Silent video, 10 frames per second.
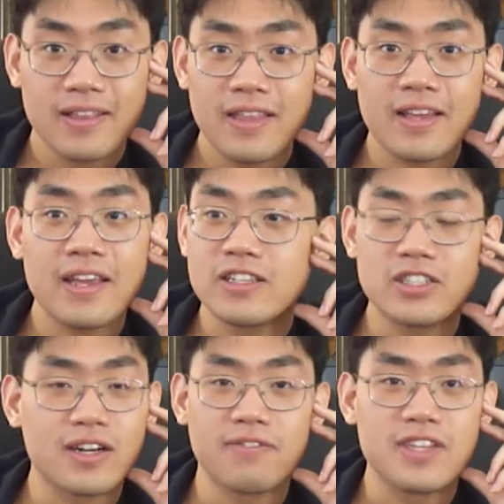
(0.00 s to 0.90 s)
The kid
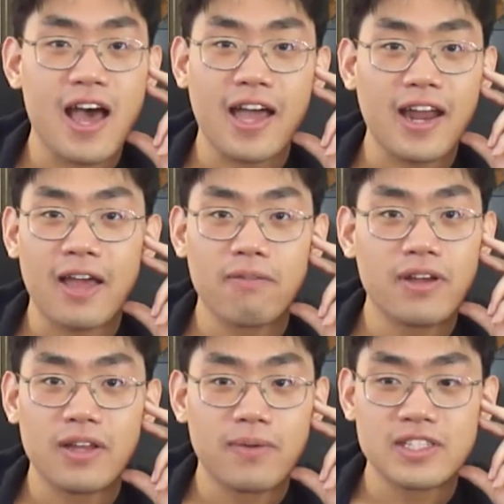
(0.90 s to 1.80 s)
should have died. I
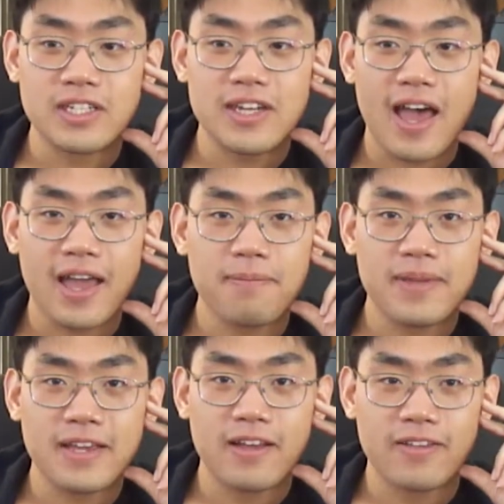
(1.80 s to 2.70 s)
really wish he died,
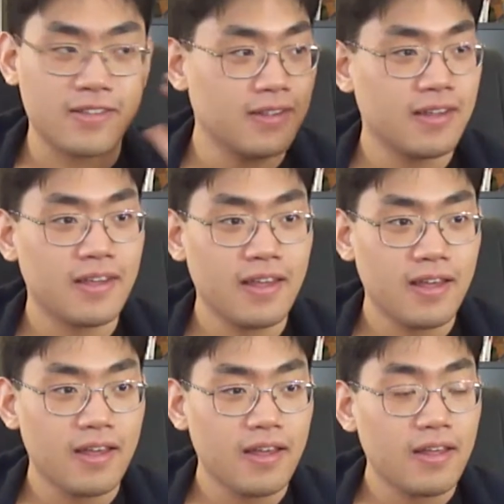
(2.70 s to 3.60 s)
because...
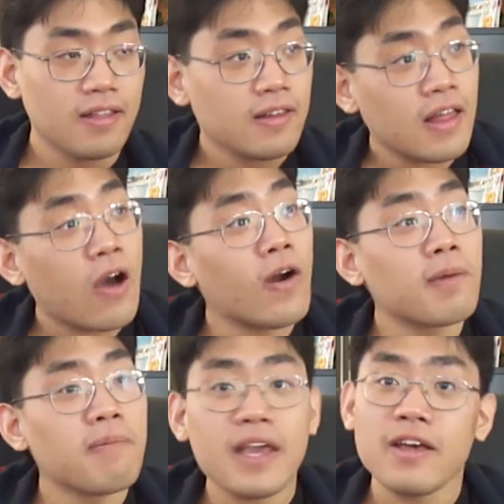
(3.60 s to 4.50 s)

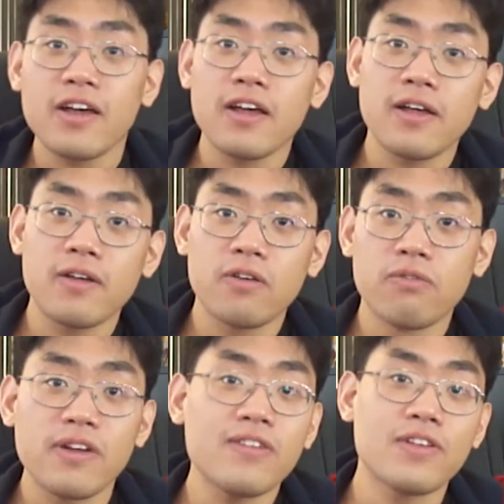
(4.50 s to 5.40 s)
Or make a
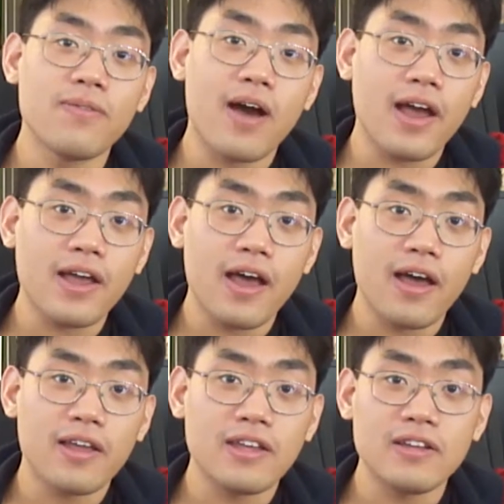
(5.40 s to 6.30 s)
reason
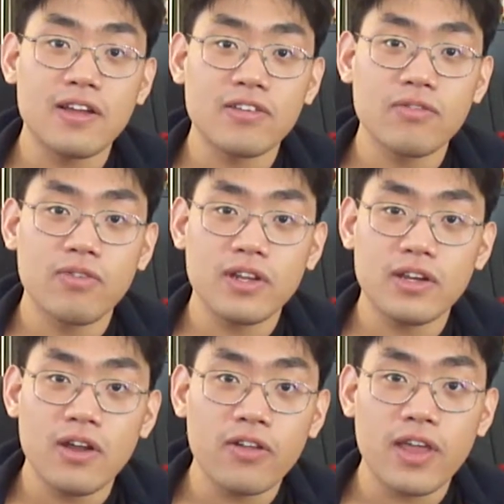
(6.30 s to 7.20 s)
why he doesn't
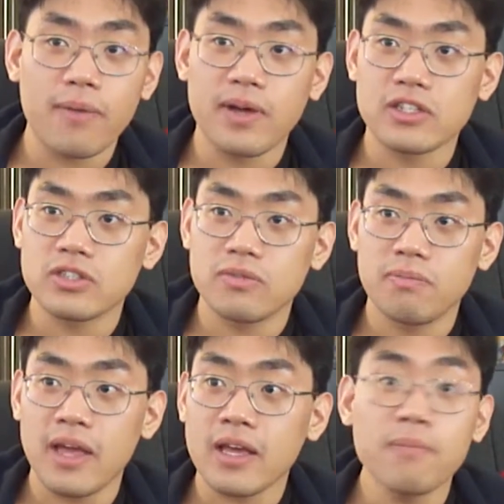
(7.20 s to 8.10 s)
really know that much.
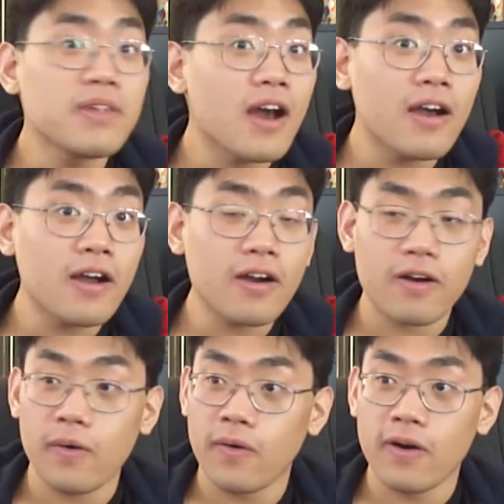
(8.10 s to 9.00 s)
Make him
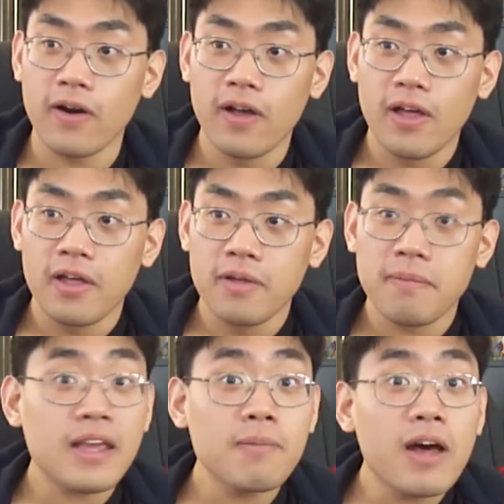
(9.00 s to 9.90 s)
younger, or
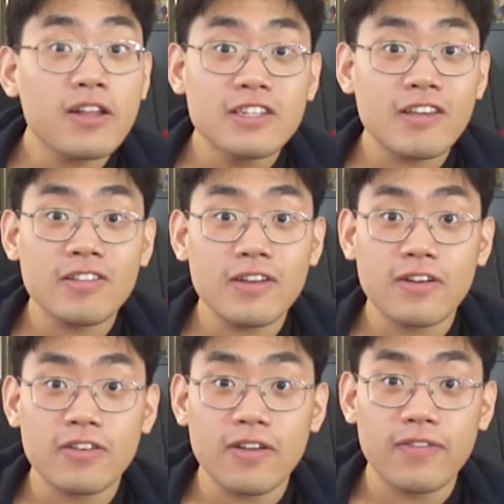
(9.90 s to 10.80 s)
make him autistic
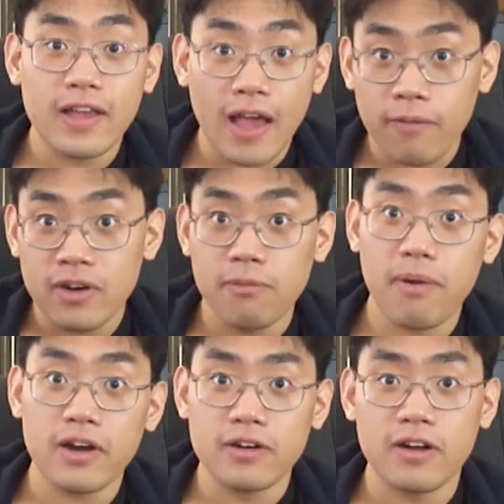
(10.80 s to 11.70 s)
or something. I would have
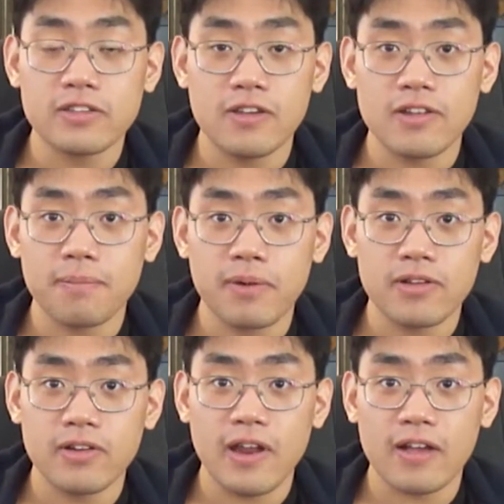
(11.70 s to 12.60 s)
bought an autistic
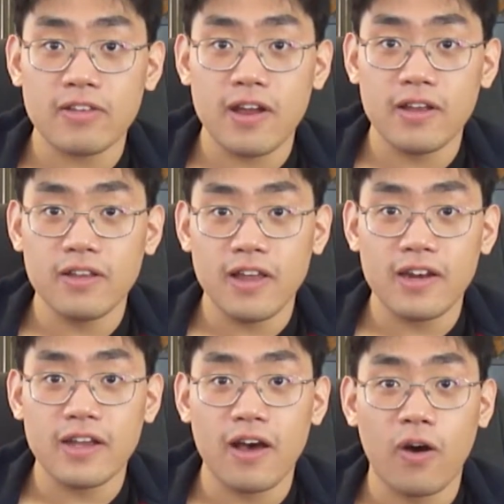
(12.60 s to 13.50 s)
person accidentally
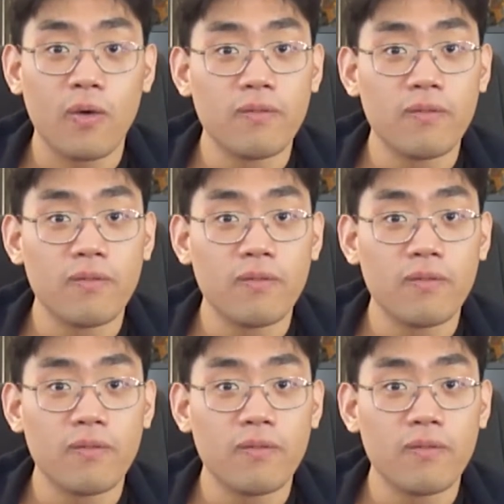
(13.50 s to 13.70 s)
letting a